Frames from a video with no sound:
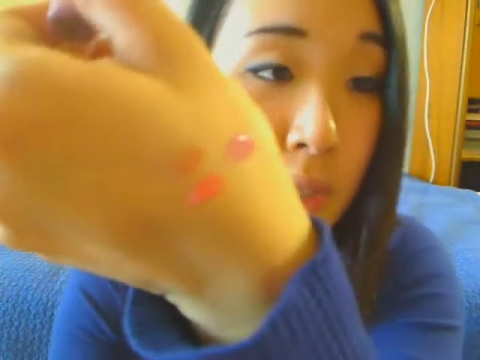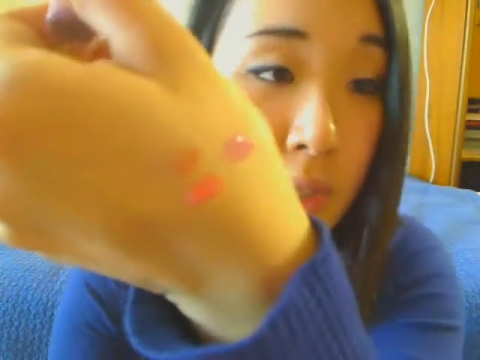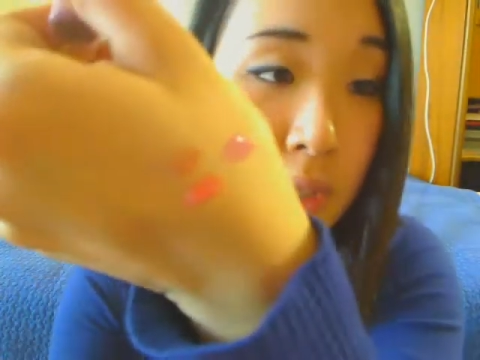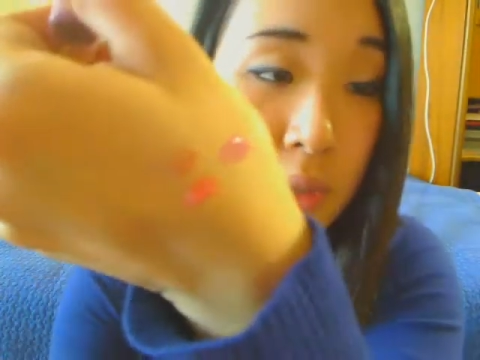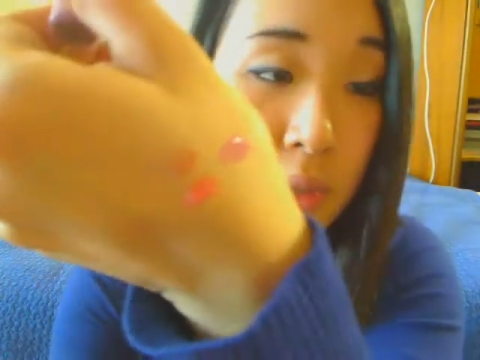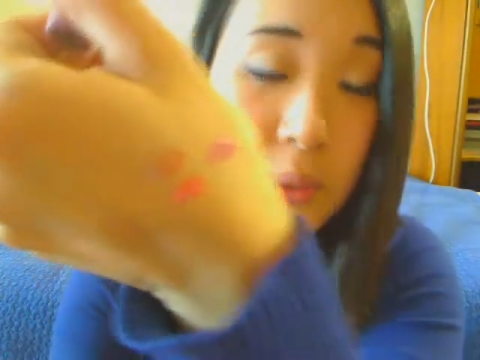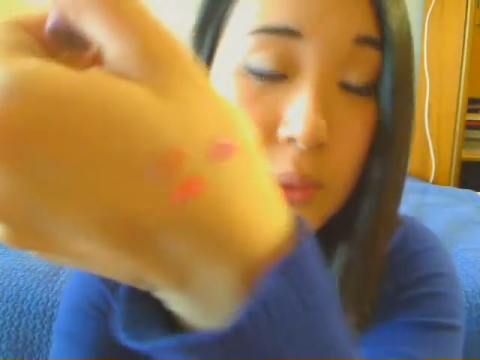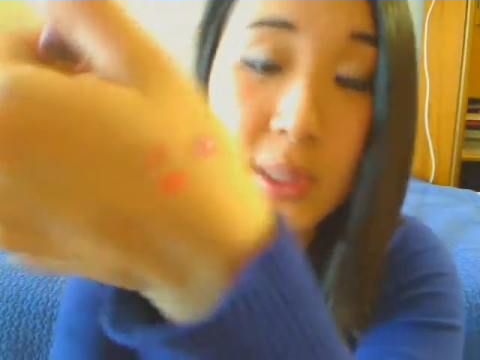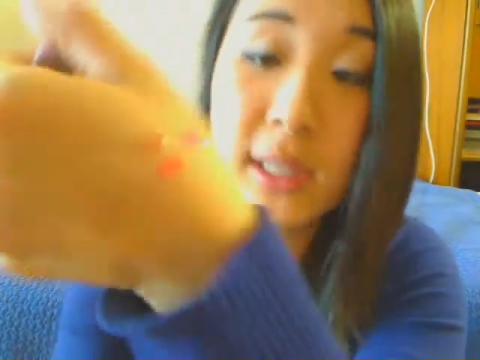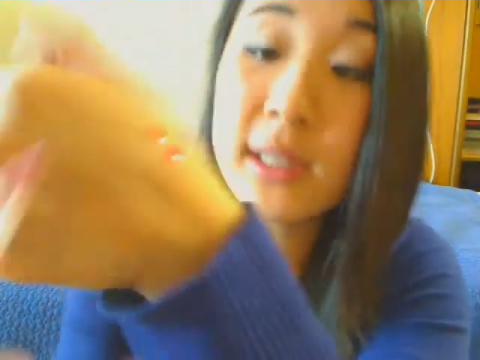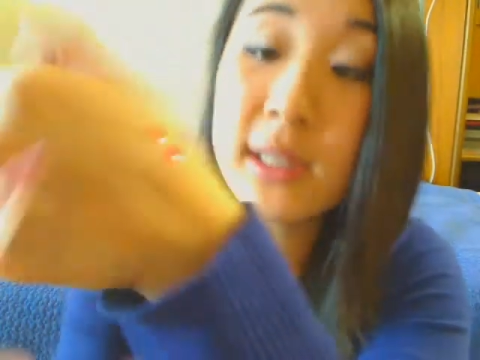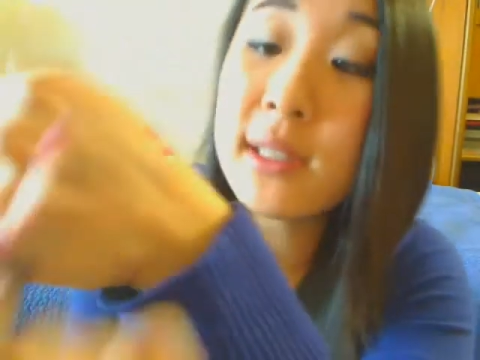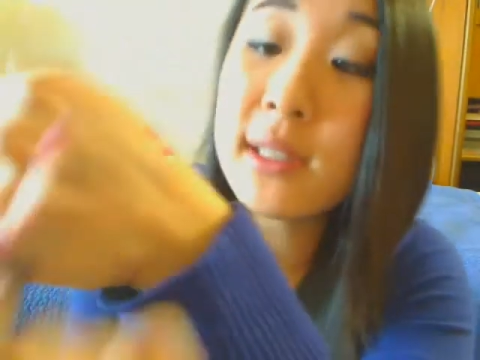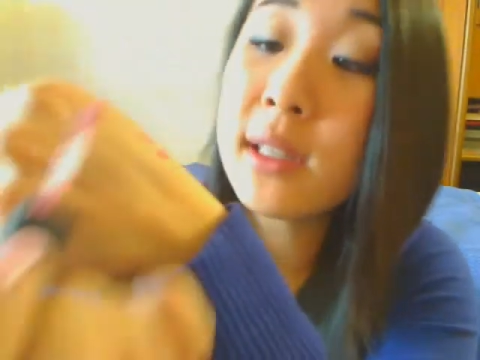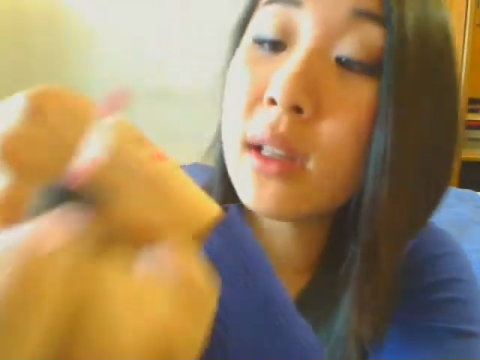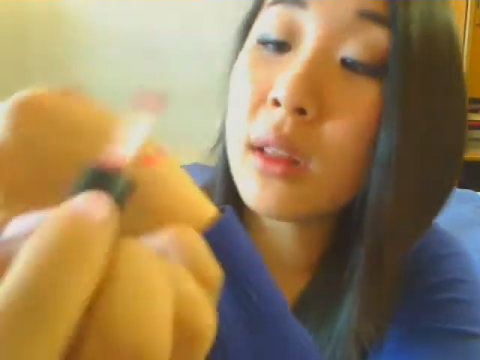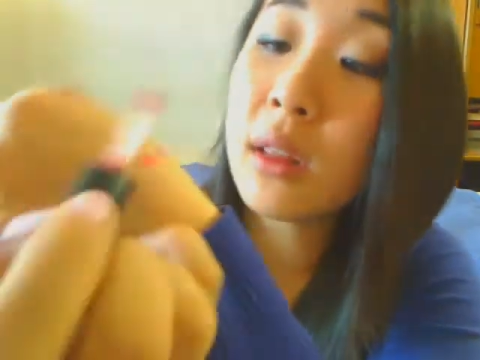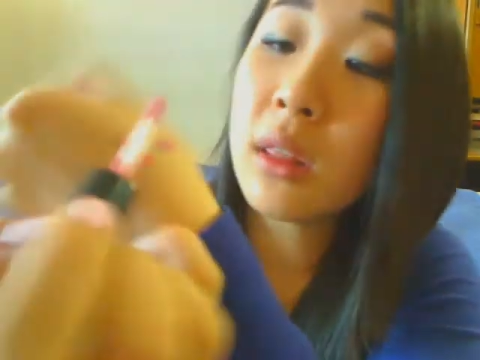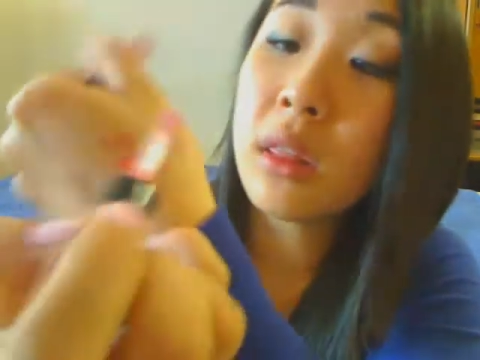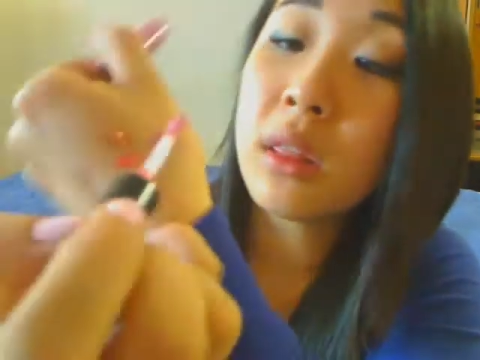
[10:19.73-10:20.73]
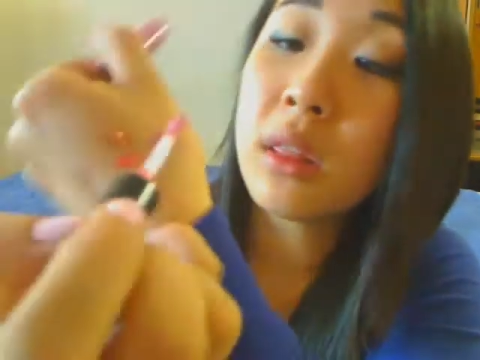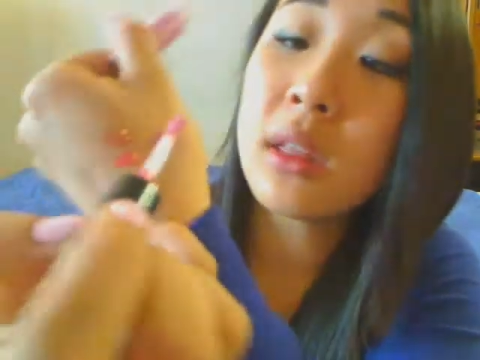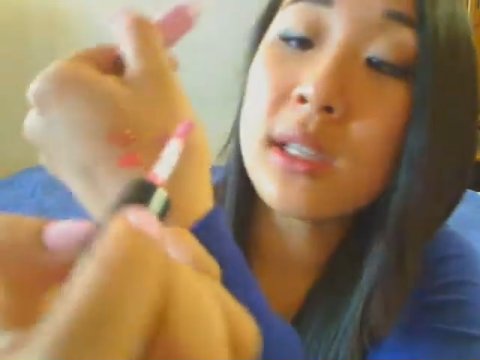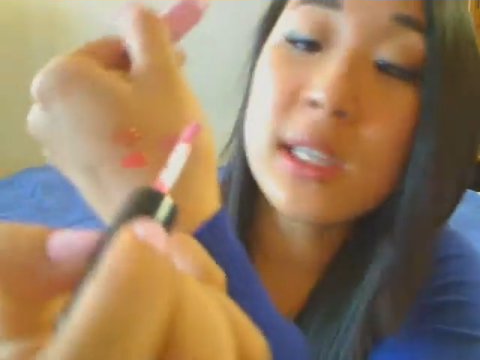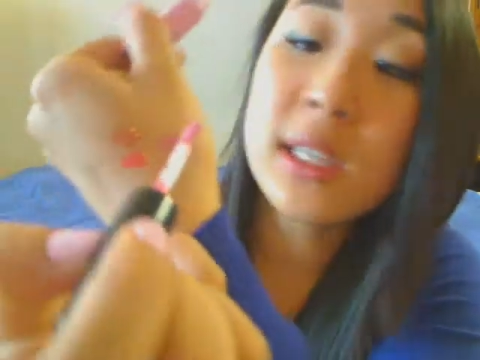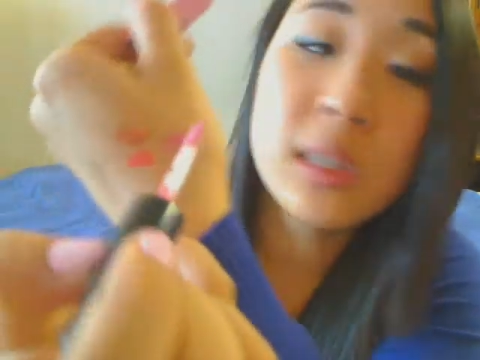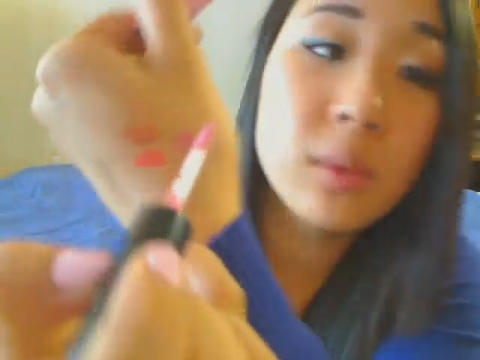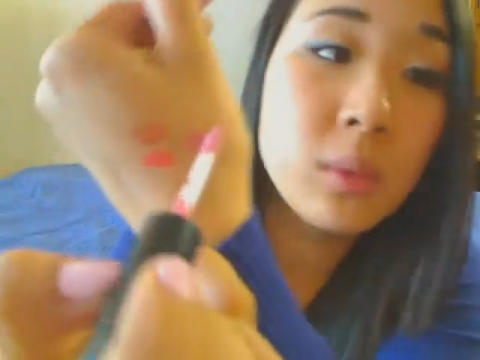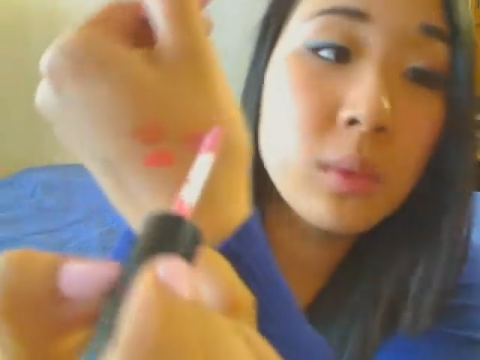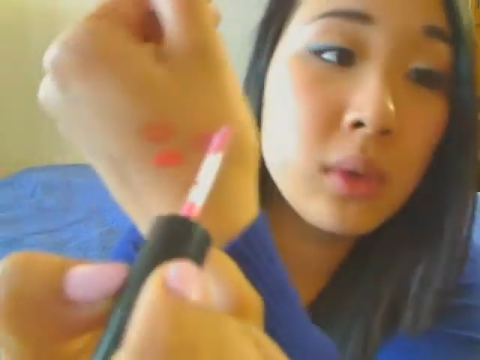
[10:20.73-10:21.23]
So it's
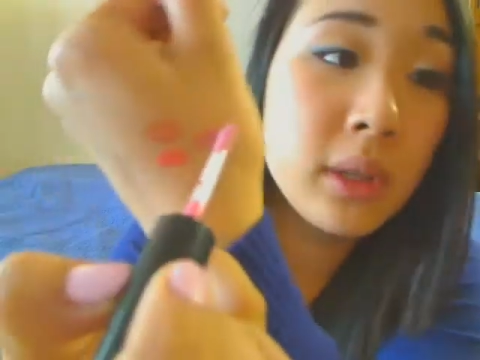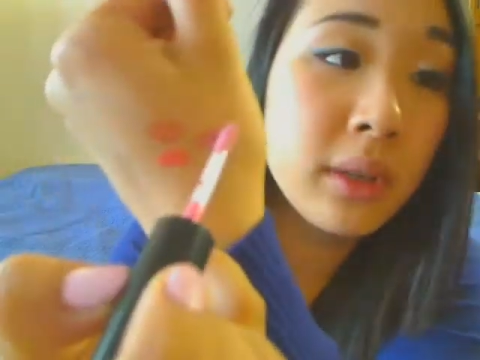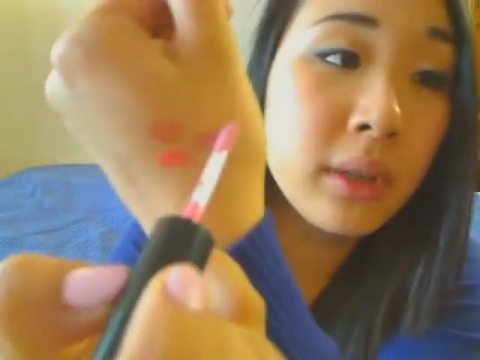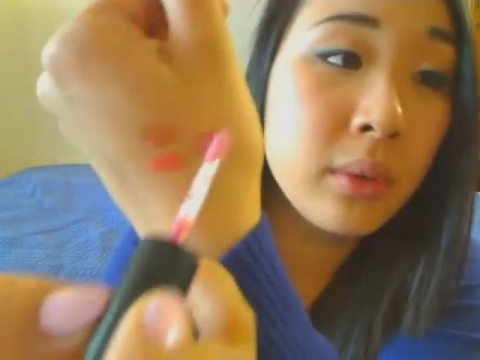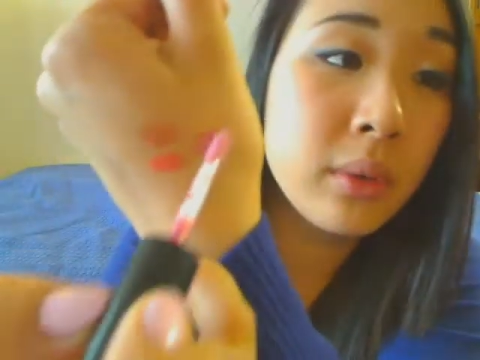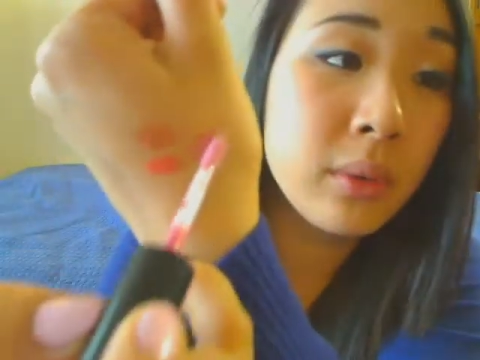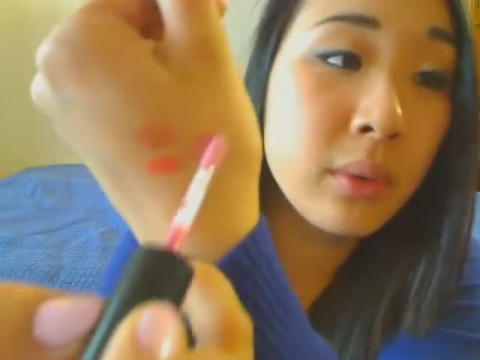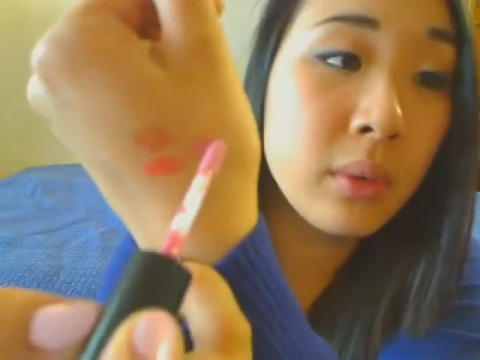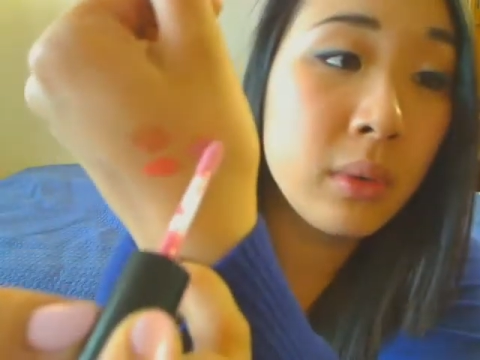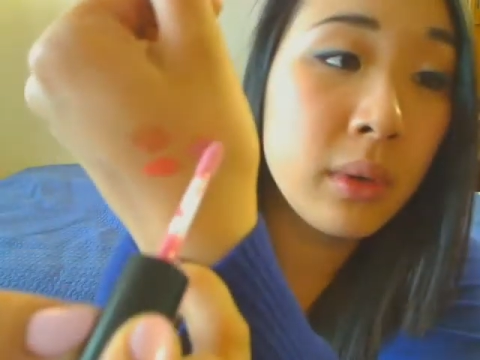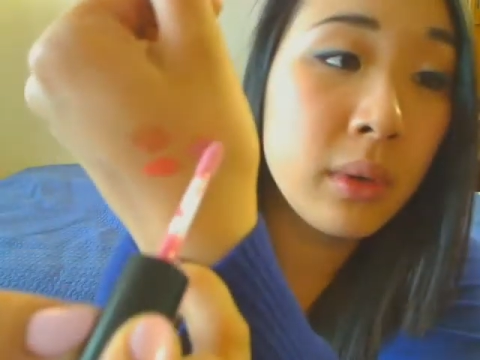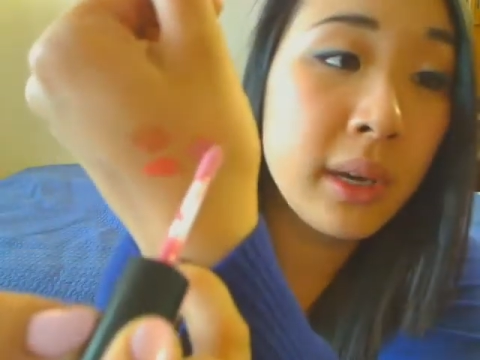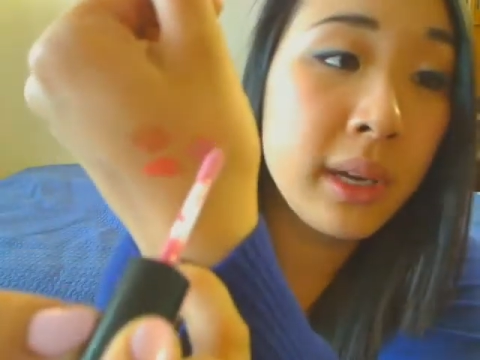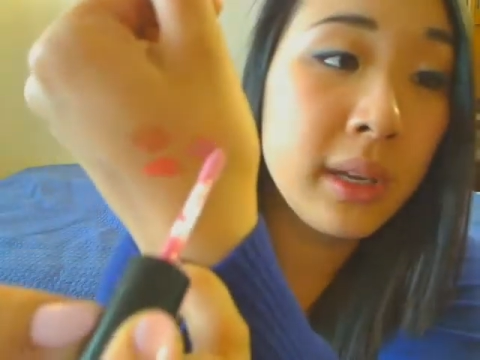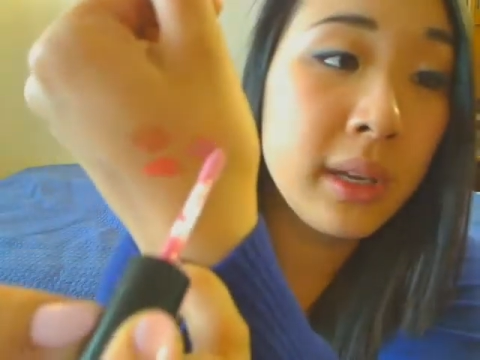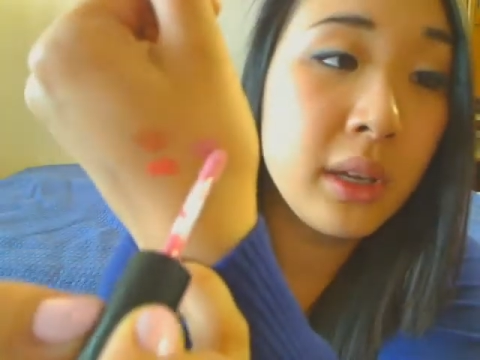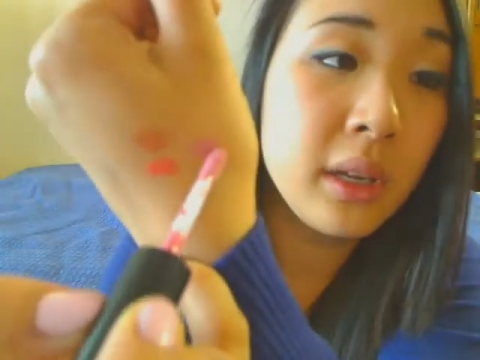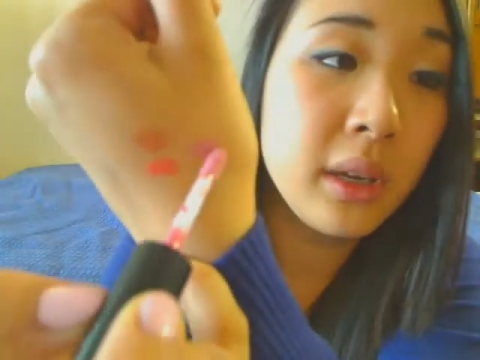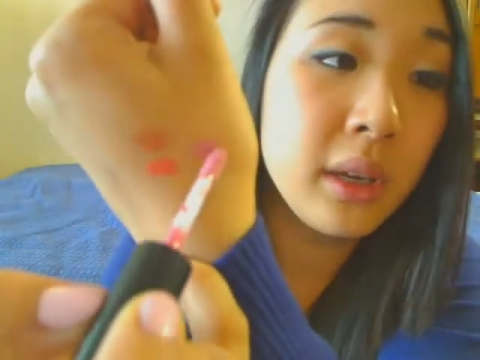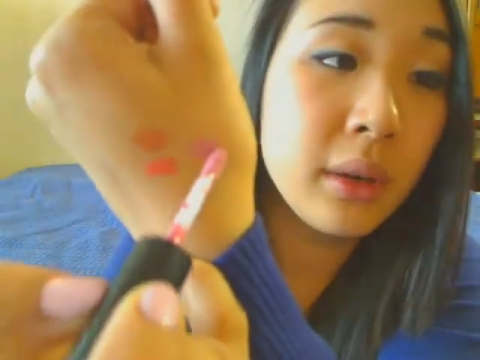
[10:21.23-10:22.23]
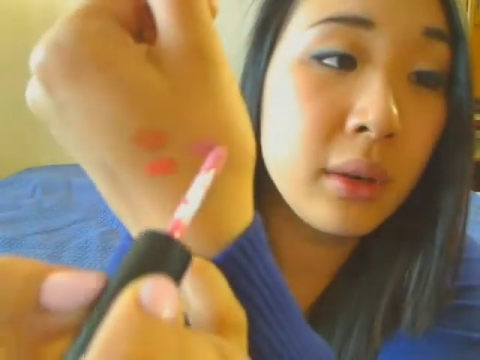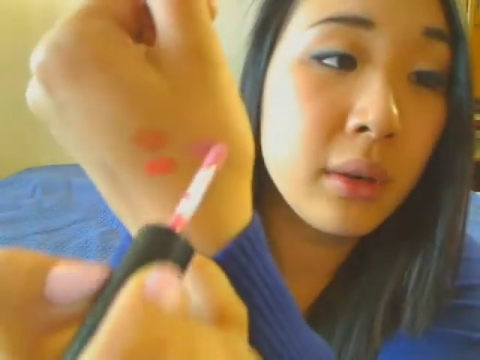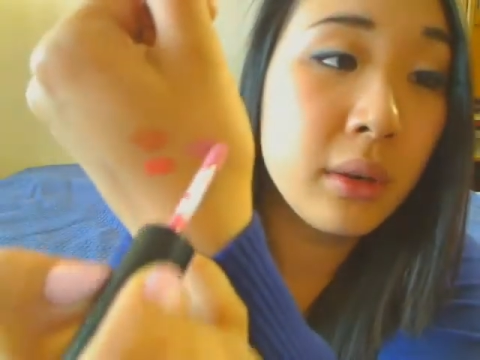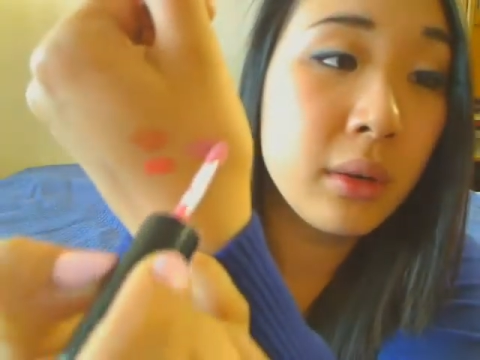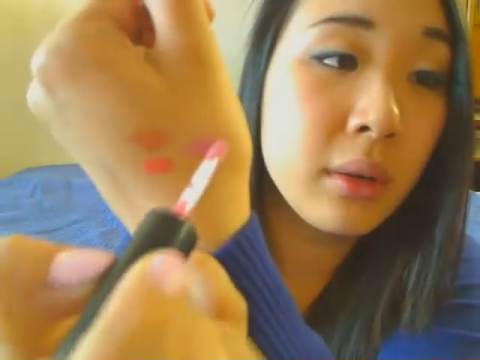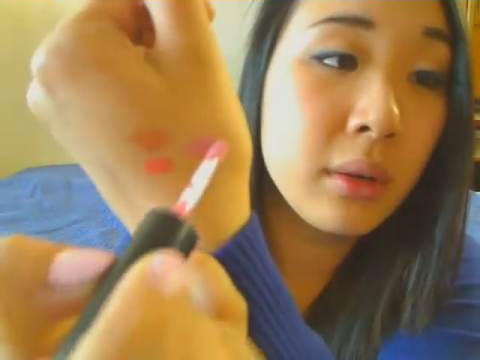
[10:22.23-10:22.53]
this one right here.